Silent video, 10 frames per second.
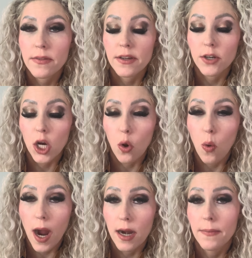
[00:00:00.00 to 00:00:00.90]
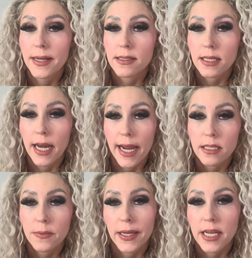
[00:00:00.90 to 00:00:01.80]
the requirements and
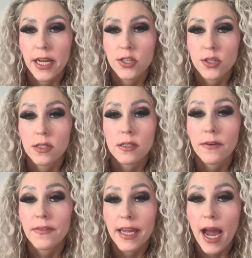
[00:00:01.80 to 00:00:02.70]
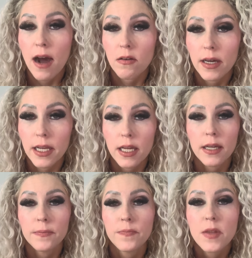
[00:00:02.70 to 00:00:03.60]
expectations of the outline
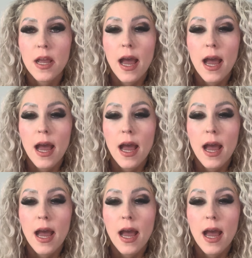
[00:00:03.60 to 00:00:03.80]
again.